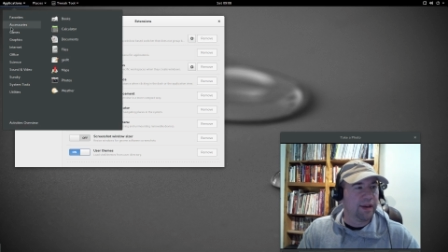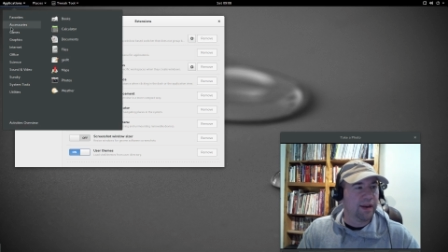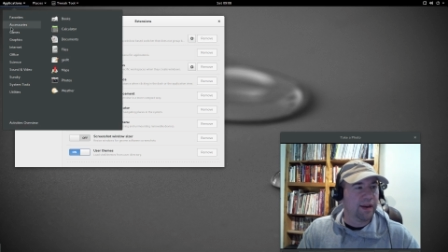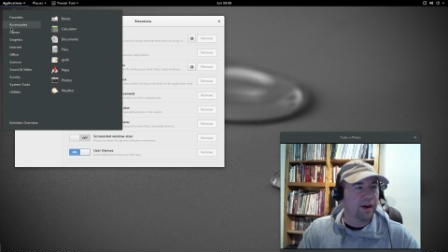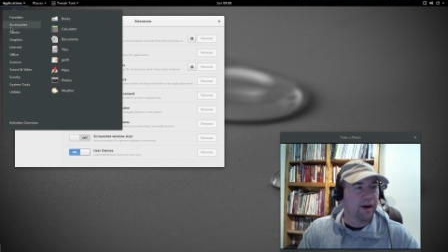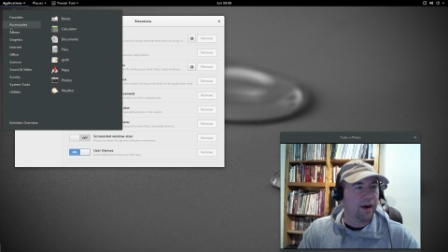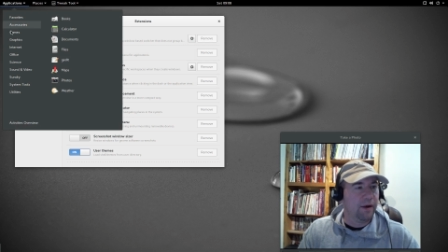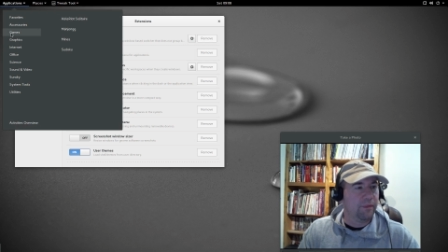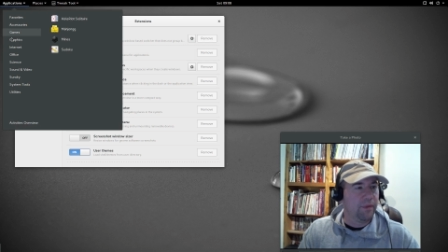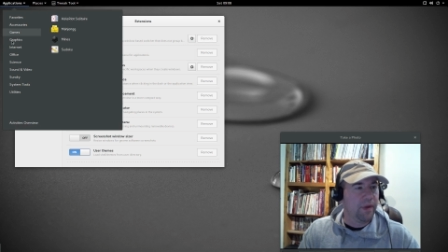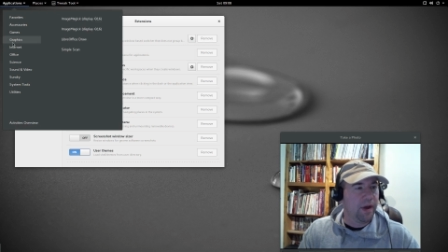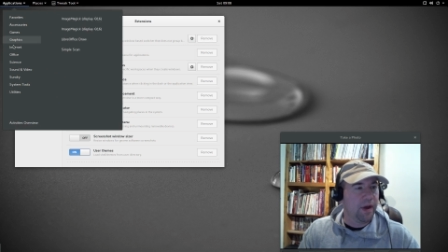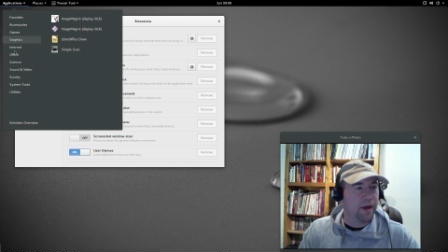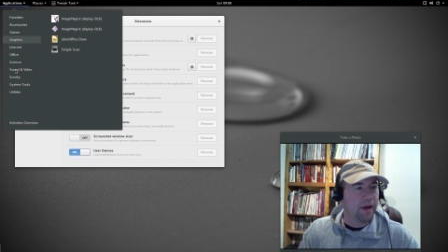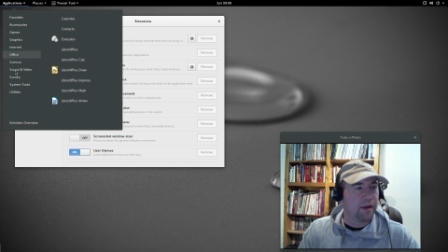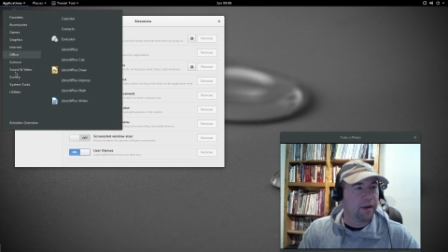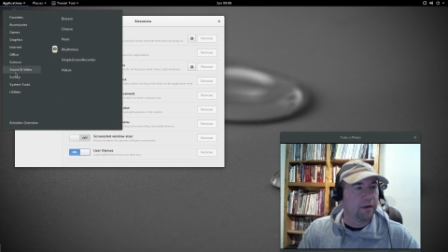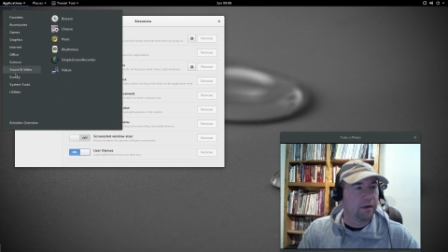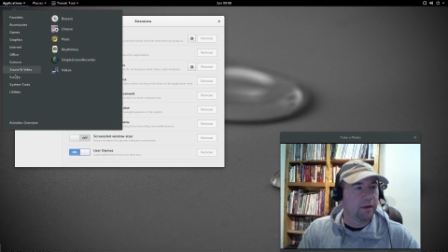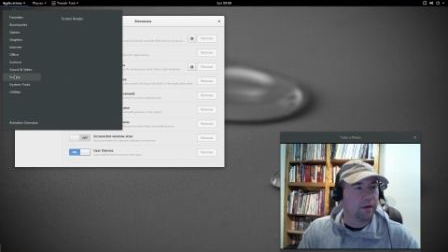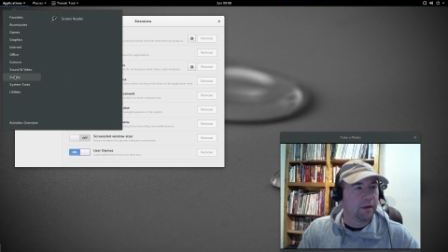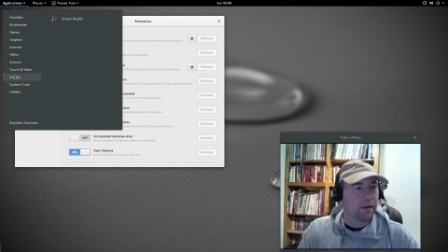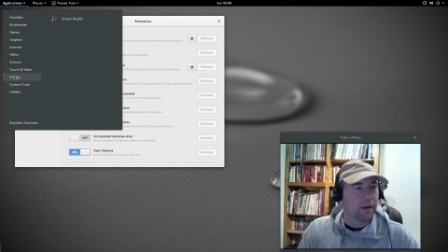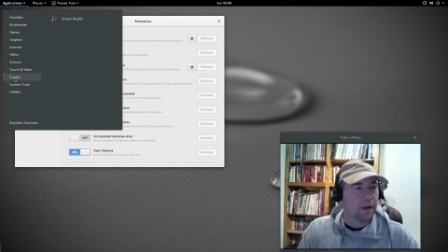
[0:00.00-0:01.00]
Now, I'm not
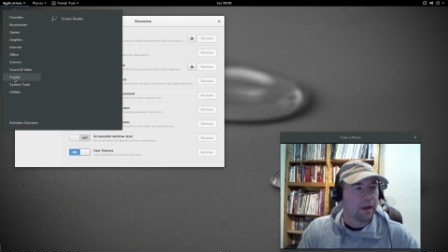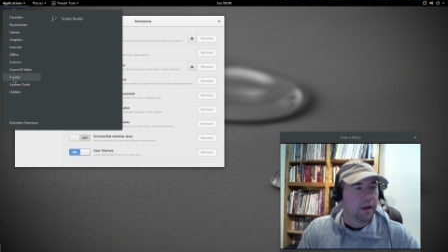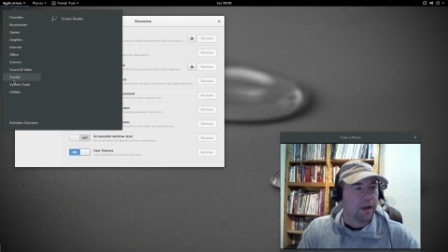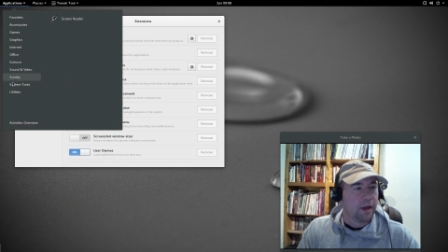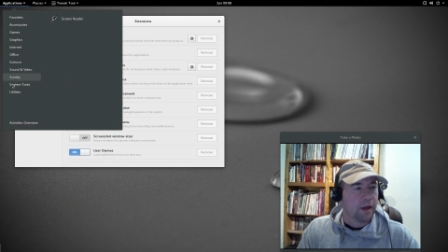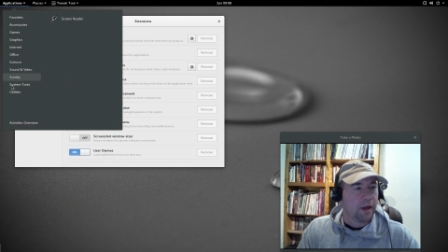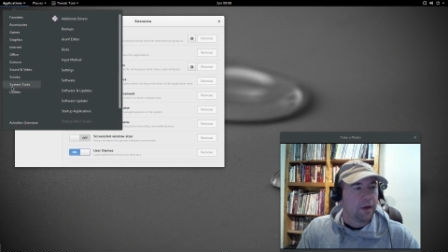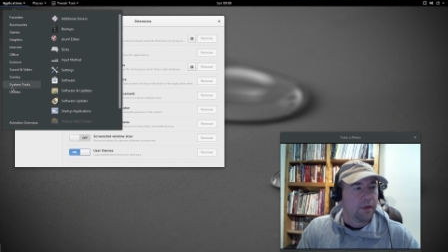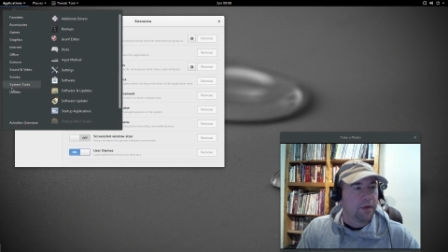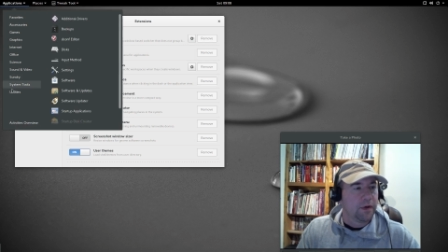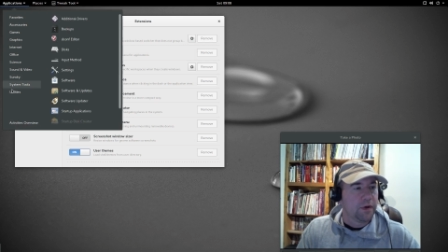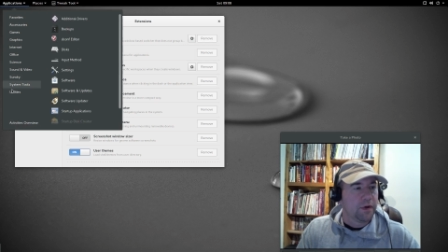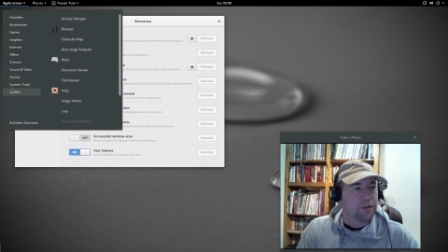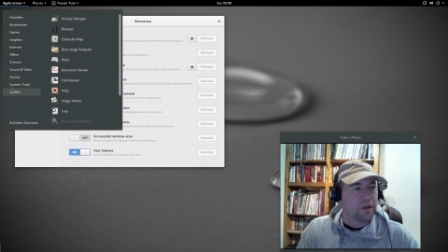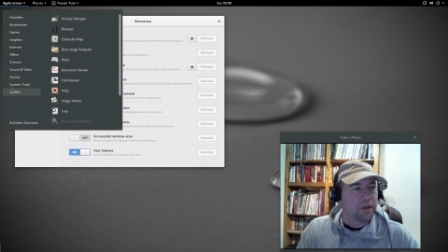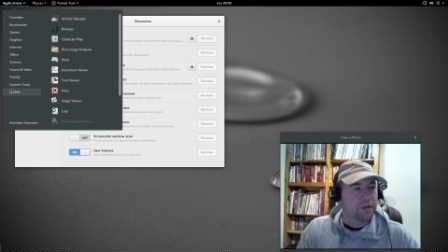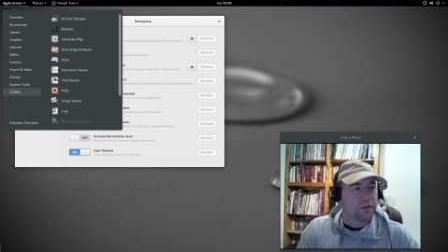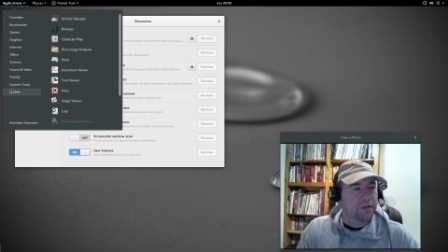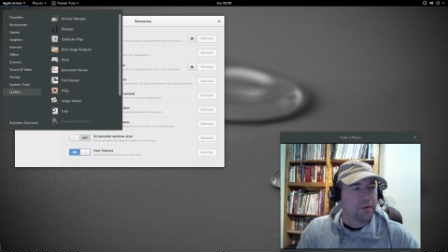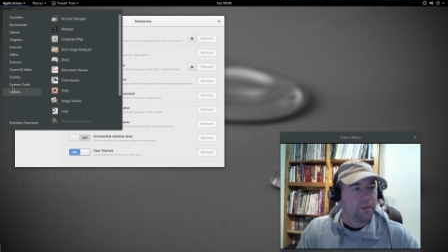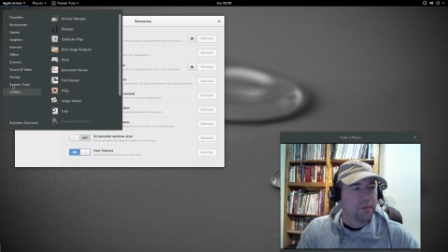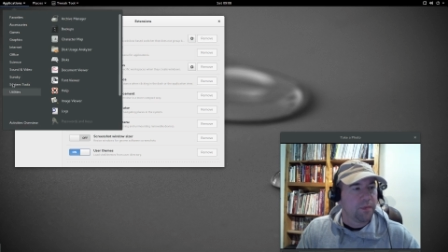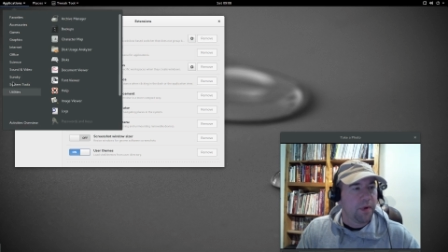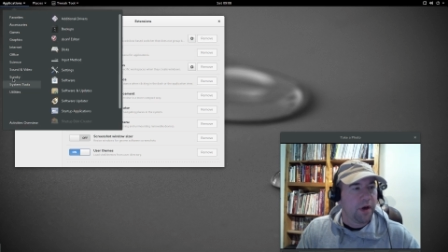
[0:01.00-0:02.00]
there's
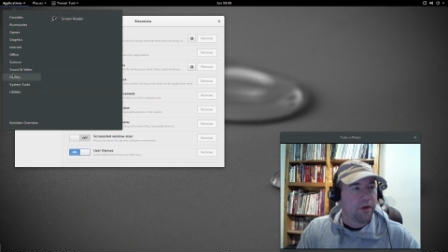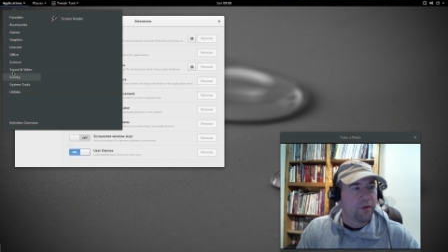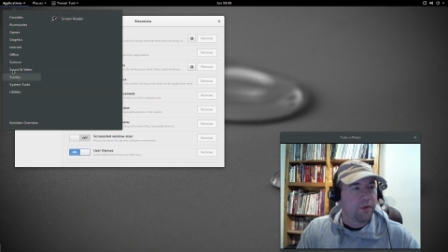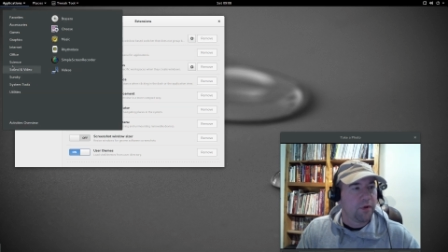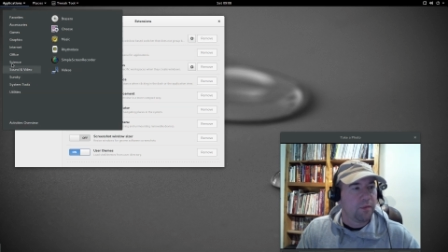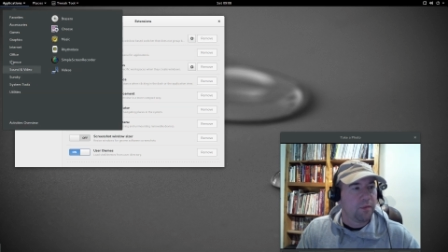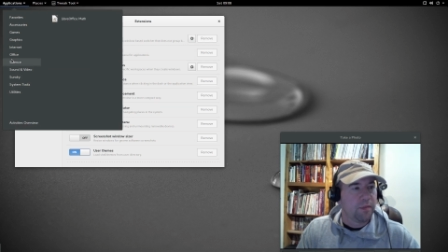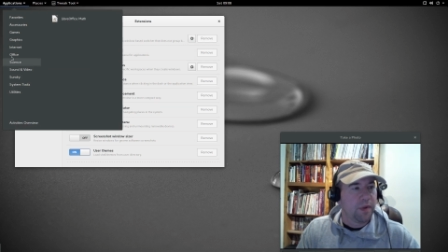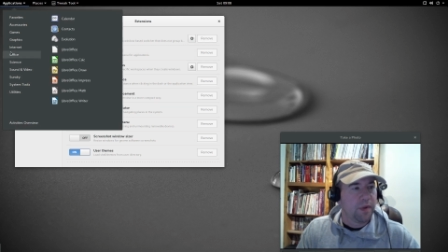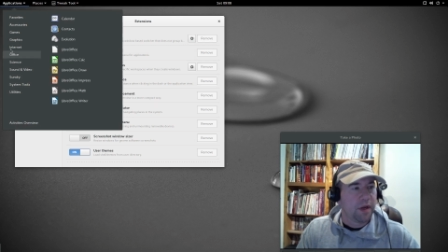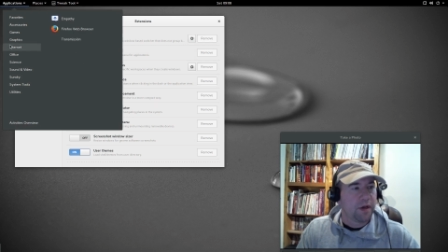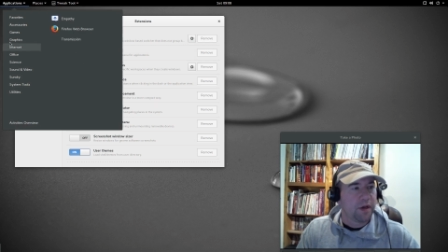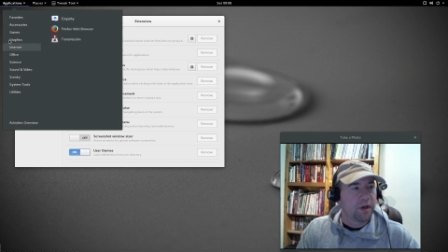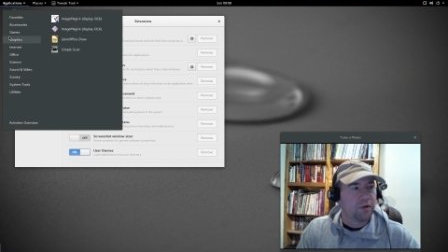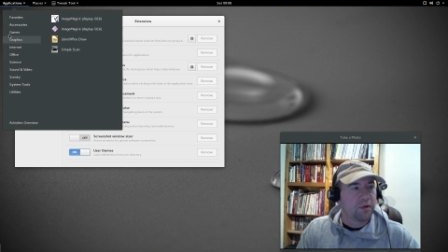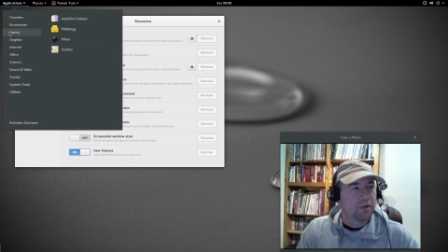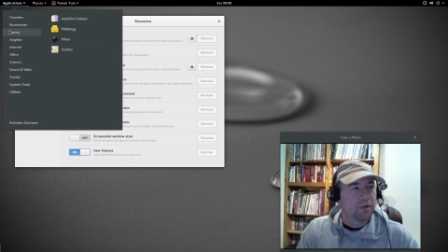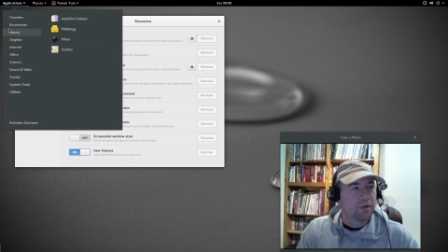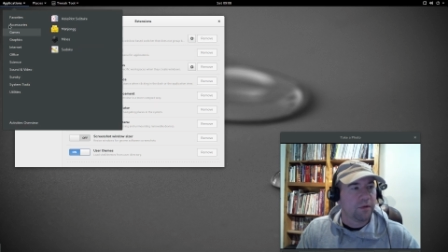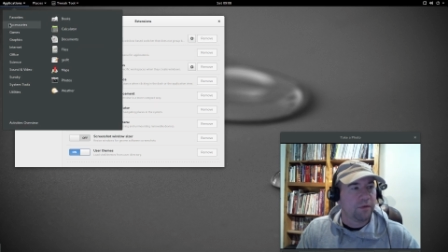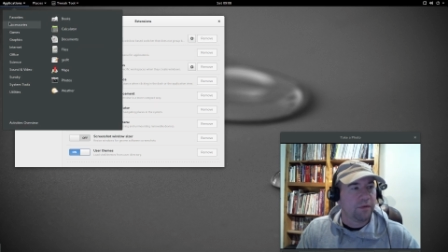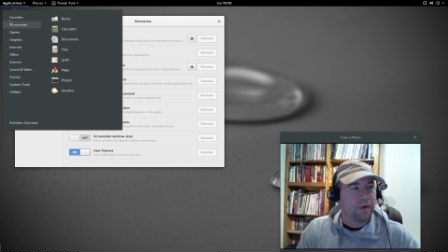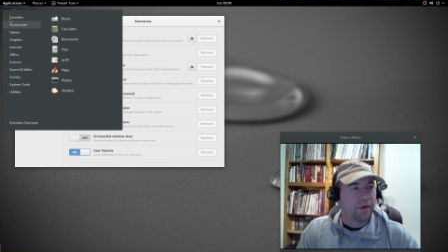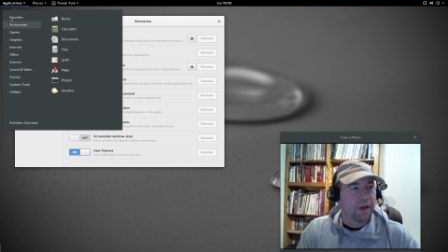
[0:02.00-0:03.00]
some other menus
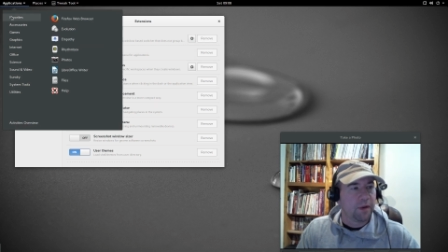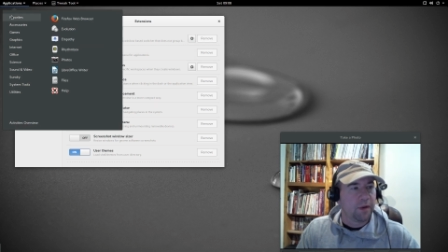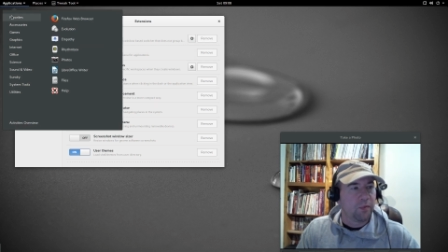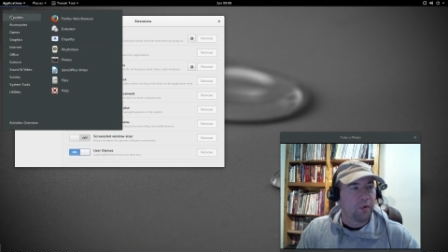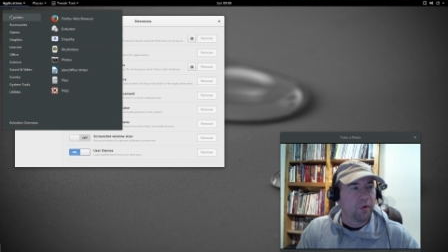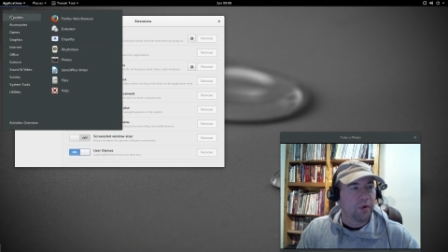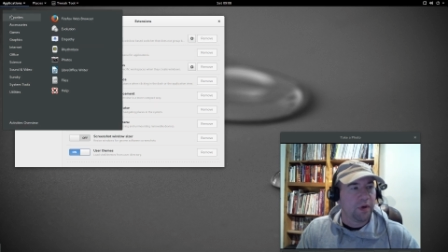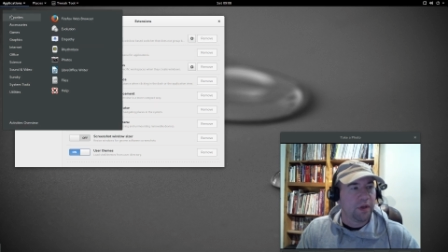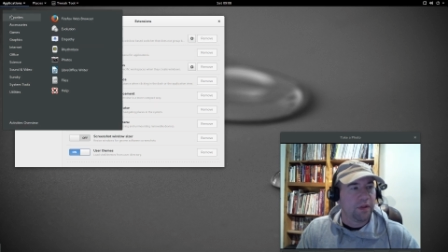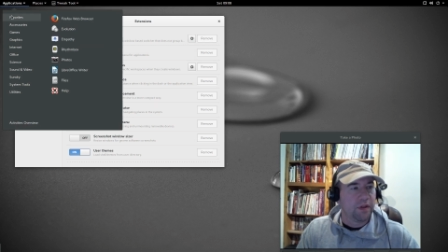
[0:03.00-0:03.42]
available